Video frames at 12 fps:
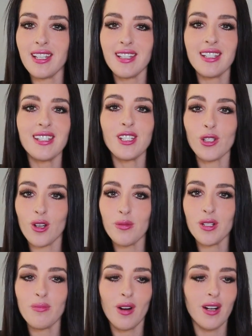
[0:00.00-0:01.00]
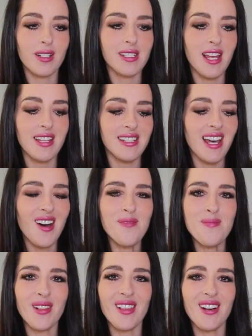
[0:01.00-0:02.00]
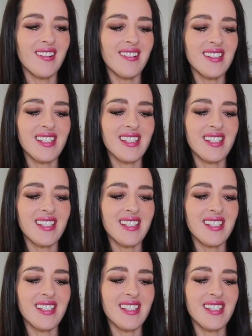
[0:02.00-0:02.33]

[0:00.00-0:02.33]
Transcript: in the description box down below.